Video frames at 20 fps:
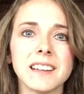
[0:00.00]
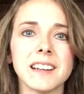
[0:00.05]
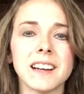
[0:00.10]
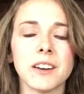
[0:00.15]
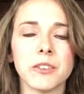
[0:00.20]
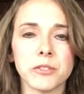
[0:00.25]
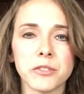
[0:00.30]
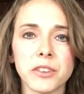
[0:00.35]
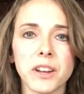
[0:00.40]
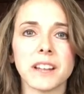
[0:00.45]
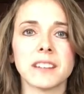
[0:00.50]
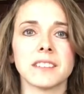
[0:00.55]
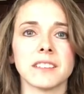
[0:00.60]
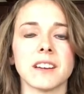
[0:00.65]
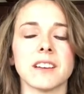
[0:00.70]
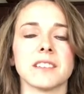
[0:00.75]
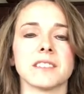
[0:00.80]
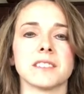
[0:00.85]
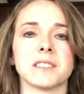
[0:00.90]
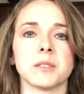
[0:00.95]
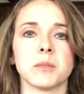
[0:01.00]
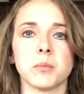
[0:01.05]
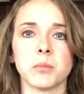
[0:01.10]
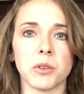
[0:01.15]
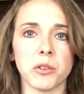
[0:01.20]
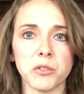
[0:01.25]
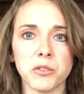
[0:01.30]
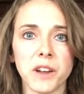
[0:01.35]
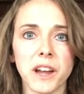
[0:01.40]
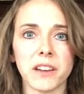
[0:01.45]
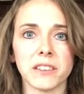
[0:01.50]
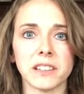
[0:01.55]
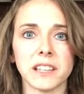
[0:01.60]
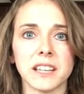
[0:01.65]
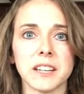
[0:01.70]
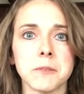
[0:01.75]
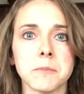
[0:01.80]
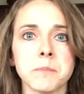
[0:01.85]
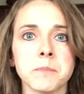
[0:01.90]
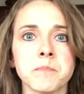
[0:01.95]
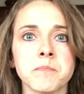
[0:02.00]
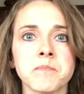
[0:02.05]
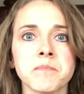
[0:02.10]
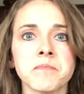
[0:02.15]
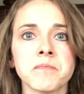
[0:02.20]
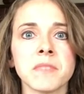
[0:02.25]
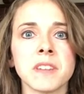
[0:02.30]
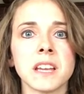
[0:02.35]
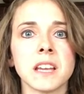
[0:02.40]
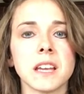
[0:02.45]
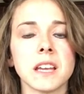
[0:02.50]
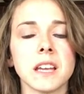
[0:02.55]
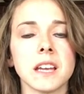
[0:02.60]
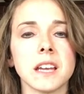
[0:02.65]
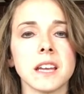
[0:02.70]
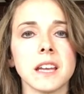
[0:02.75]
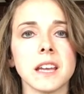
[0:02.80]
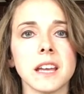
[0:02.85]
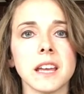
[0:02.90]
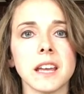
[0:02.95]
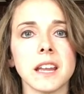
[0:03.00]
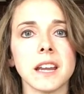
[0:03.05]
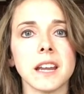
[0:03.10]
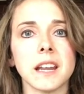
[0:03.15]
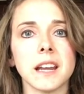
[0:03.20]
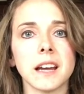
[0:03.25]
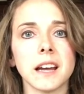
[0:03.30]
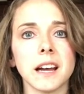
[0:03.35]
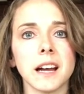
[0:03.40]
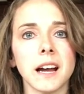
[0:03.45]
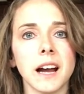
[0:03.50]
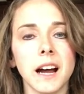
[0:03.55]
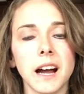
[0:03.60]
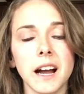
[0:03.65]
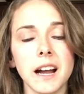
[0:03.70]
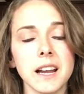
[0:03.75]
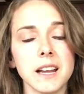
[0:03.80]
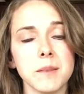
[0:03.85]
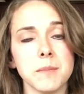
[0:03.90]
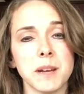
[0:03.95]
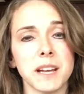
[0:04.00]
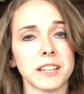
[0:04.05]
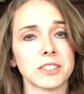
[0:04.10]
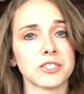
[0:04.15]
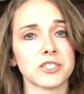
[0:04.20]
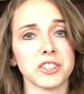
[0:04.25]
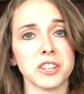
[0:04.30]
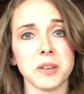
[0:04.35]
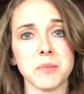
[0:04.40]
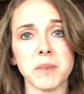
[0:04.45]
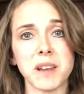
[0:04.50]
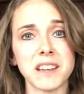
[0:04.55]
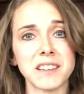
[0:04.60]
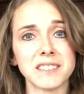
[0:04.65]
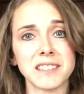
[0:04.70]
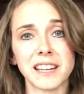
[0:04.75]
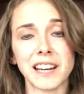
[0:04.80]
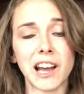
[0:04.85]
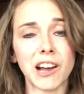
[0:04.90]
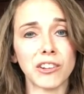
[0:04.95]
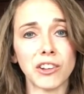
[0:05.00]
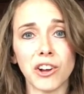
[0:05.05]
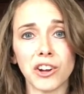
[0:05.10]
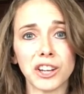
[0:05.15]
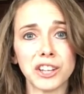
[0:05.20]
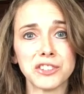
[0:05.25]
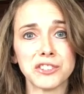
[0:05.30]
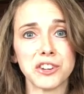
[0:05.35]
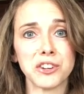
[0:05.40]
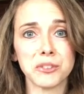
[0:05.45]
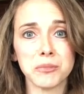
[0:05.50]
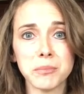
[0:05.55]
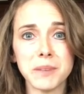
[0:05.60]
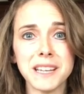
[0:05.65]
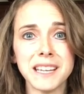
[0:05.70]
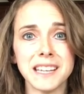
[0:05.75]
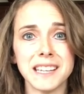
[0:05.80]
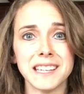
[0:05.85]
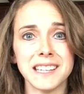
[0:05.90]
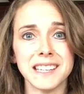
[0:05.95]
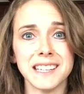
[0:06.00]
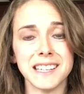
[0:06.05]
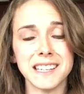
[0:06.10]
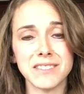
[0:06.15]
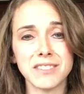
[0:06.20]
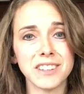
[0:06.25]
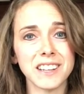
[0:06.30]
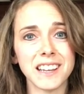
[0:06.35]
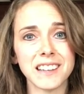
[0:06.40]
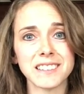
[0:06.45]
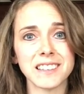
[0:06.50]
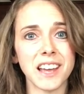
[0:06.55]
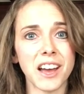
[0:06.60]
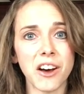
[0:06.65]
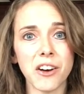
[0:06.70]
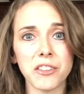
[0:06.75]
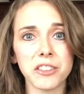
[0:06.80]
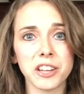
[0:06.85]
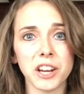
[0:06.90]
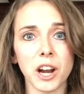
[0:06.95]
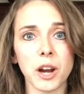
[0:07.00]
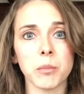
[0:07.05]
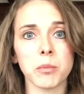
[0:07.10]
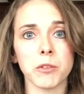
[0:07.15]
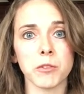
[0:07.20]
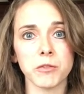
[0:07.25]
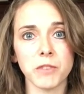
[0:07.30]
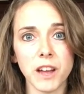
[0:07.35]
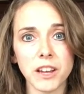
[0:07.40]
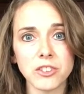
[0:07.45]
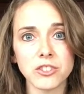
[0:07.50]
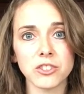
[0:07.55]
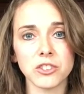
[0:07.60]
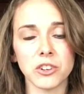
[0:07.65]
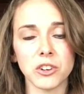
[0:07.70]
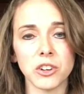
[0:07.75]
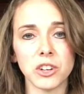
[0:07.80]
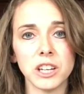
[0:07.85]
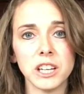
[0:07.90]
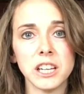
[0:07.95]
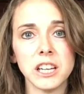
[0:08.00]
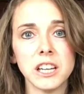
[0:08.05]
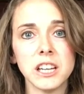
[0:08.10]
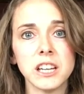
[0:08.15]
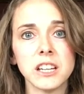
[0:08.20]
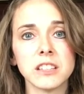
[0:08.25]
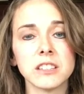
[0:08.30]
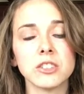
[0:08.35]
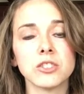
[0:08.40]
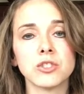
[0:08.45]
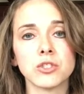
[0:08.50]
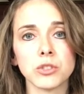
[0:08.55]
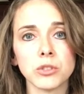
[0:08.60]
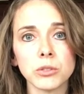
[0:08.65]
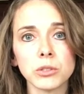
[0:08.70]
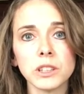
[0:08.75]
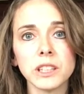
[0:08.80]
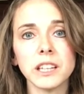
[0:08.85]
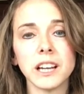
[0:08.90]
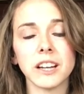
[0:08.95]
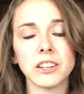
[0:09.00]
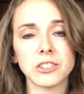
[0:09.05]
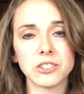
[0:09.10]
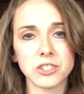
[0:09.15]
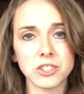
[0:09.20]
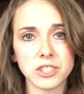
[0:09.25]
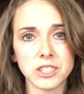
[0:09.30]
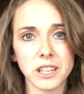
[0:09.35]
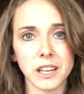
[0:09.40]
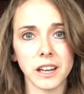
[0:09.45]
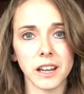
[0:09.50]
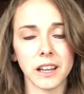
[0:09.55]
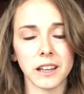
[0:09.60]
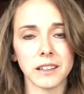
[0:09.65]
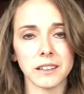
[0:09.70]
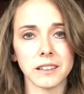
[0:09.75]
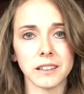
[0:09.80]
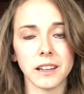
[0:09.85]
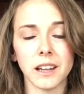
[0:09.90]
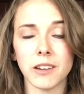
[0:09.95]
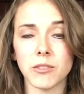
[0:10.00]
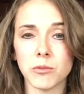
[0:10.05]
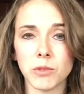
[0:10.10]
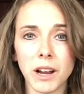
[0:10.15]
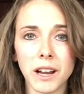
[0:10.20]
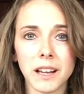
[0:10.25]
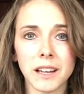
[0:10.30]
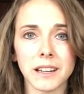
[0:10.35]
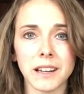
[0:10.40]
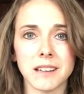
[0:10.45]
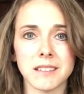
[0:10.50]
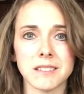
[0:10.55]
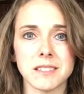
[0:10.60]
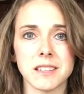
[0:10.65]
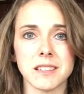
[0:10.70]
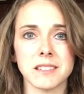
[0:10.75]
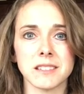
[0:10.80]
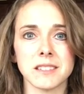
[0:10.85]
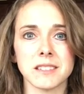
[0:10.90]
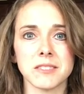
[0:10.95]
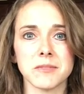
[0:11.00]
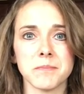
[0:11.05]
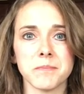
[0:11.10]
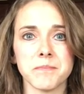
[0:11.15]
affect us profoundly? And I am actually amazed at how long it took me, even as a healthcare professional, to truly understand and recognize this.